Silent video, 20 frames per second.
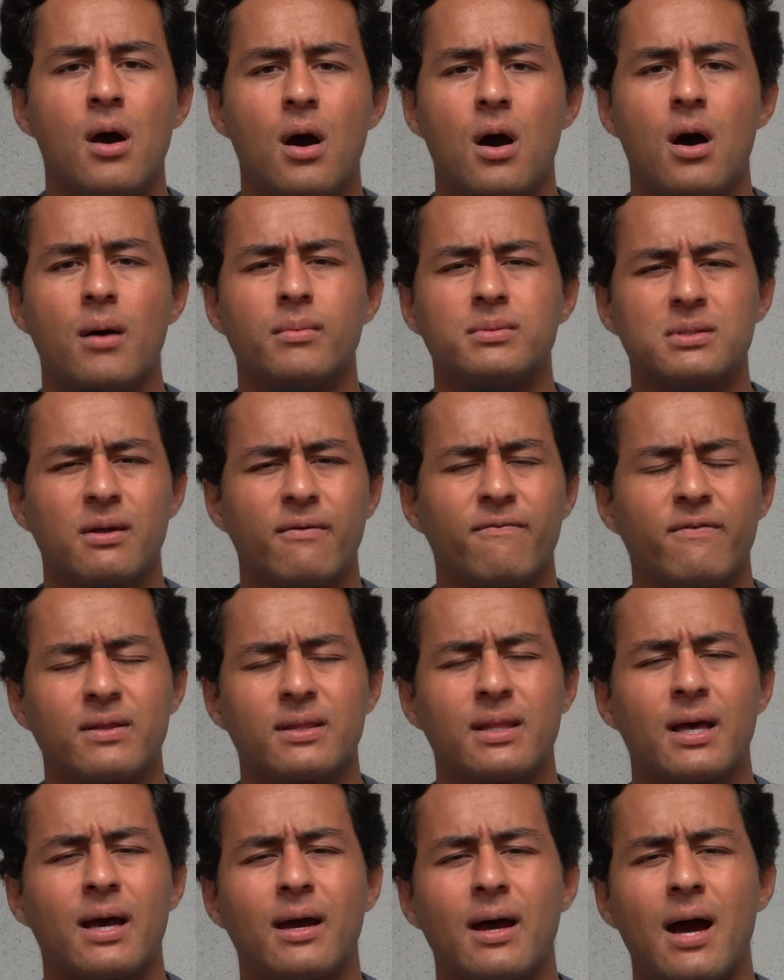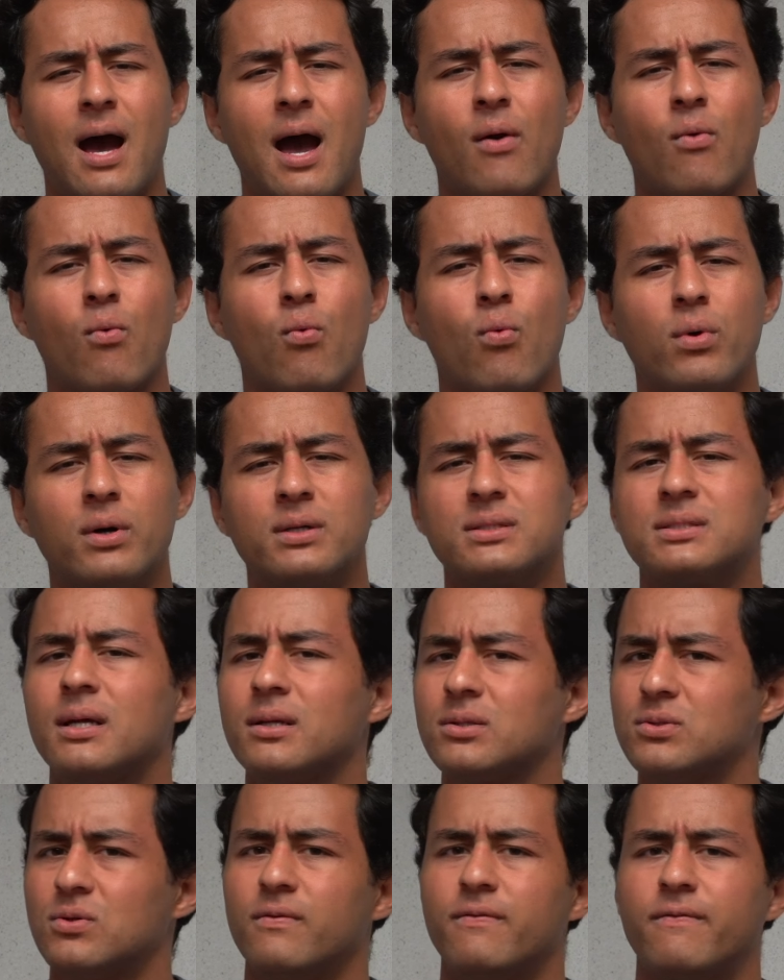um, stuff like that i was
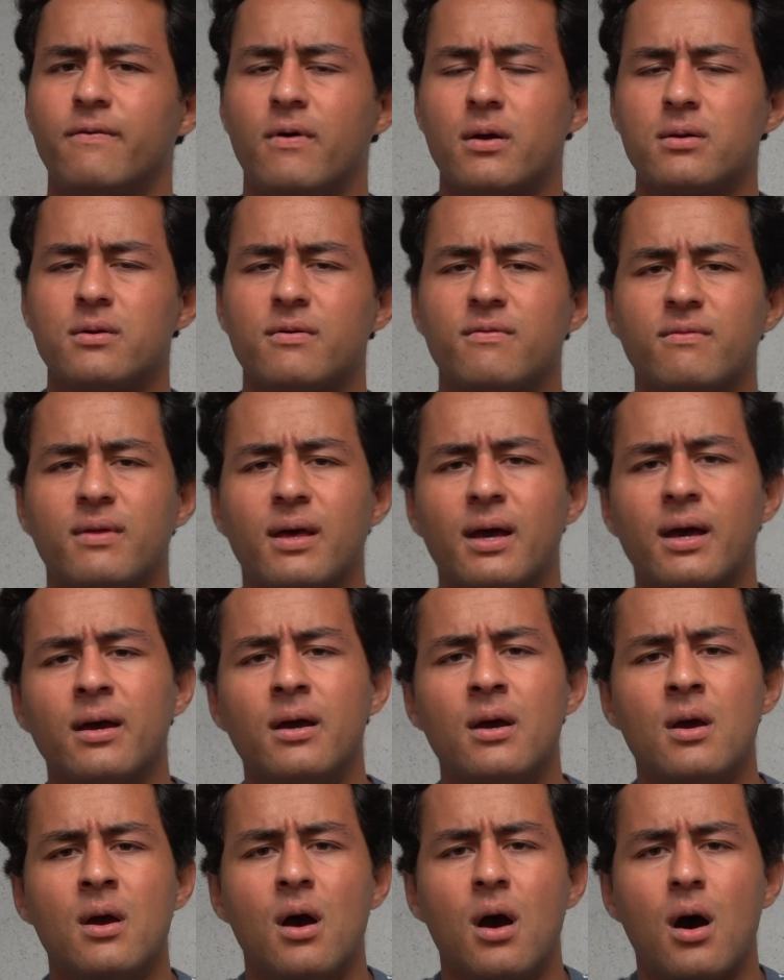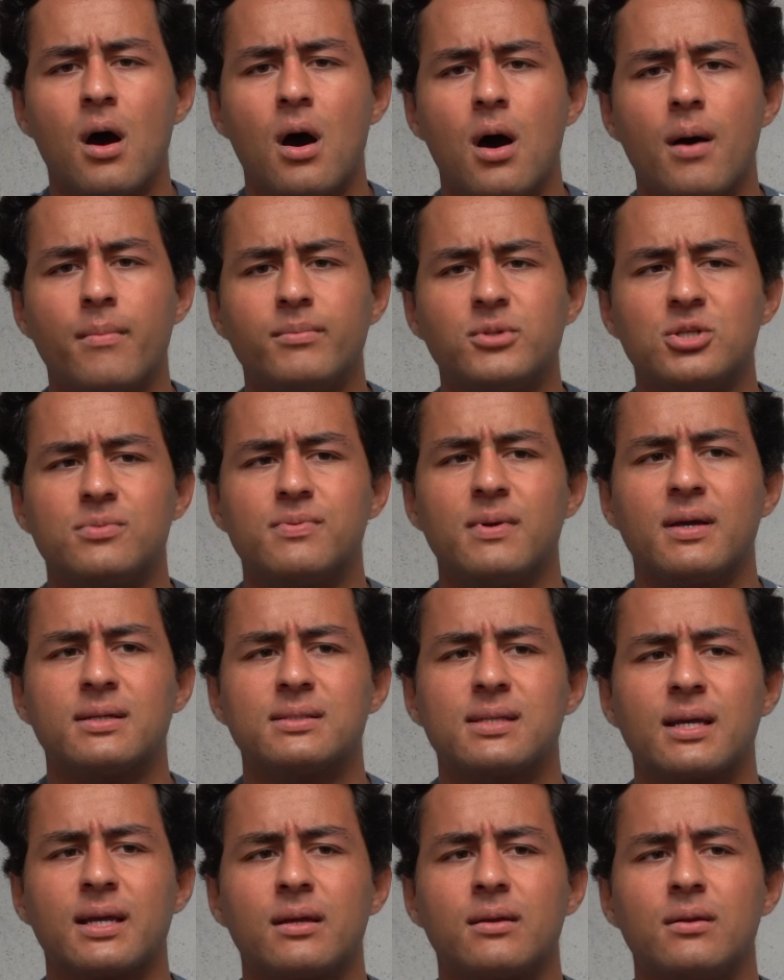not too fond of that um, just
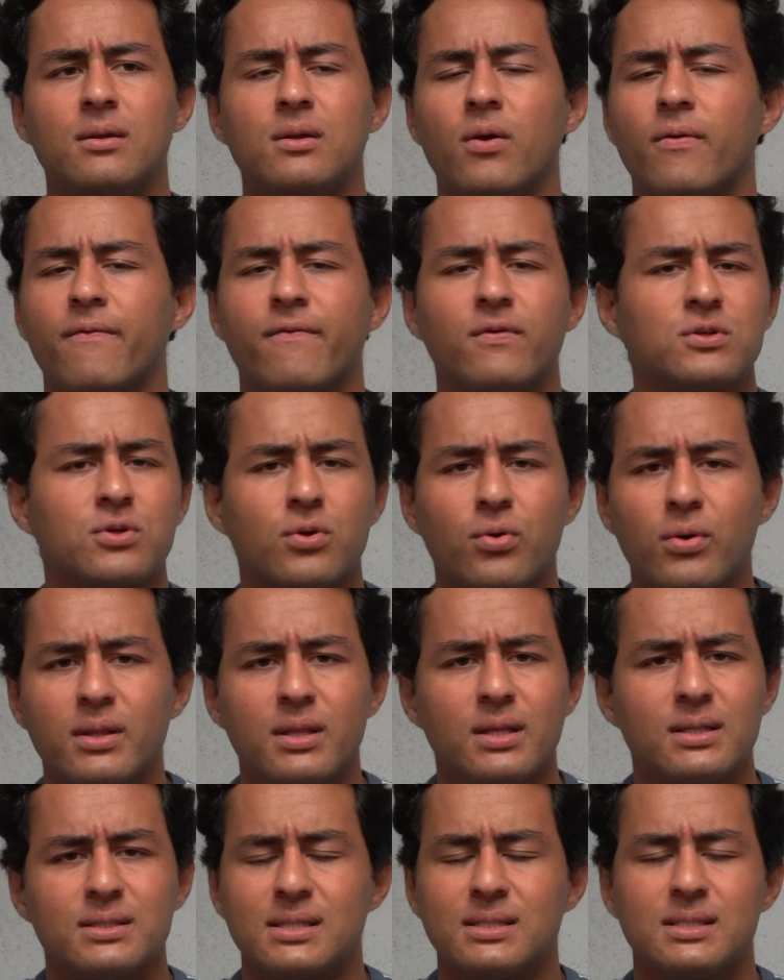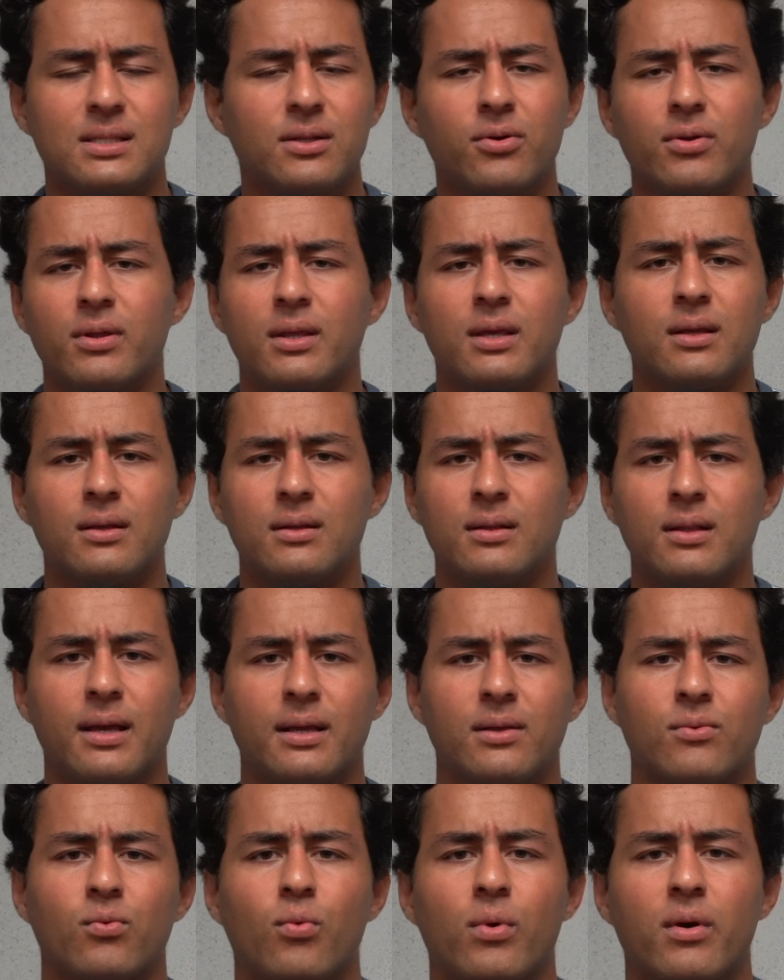because like you know First Corinthians, it's literally
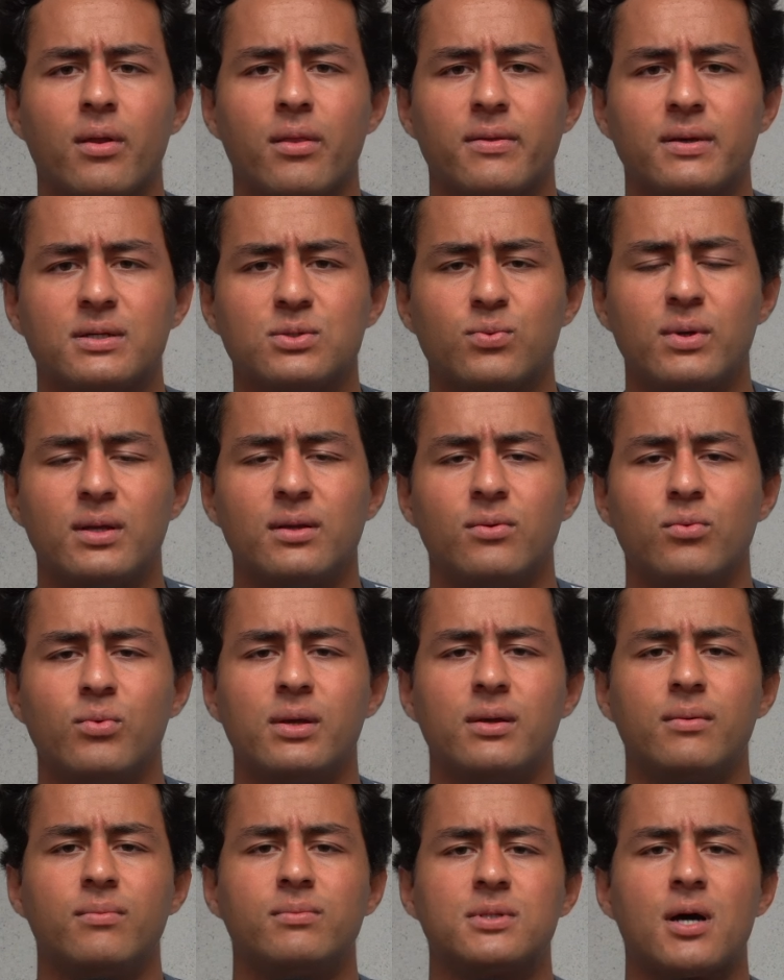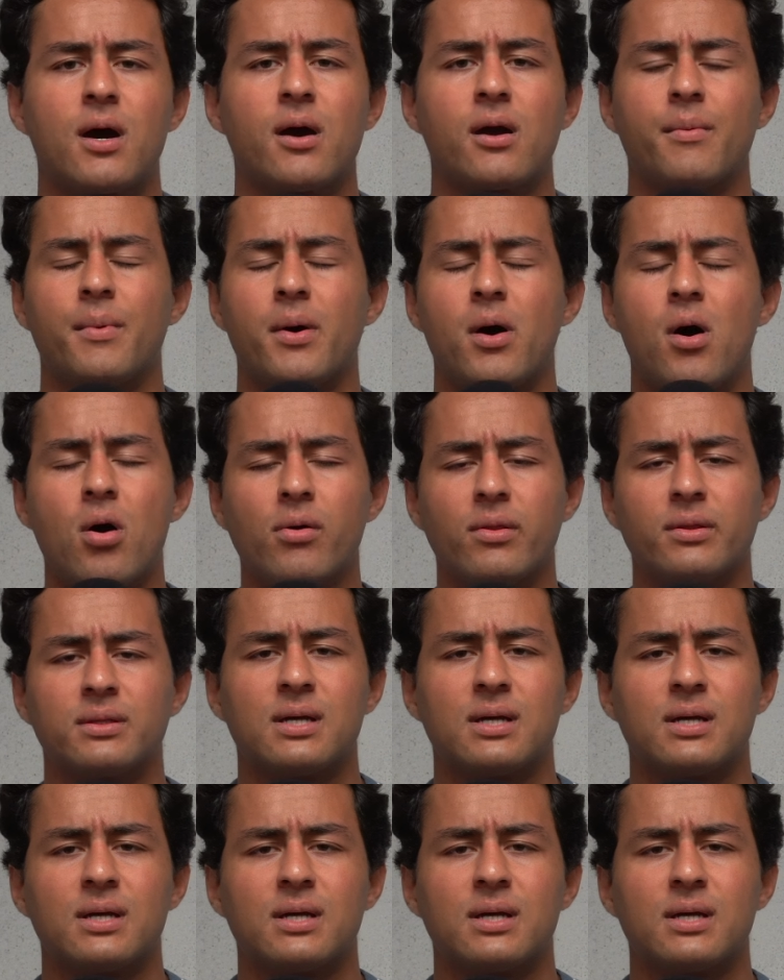like one of the things we we talk about all the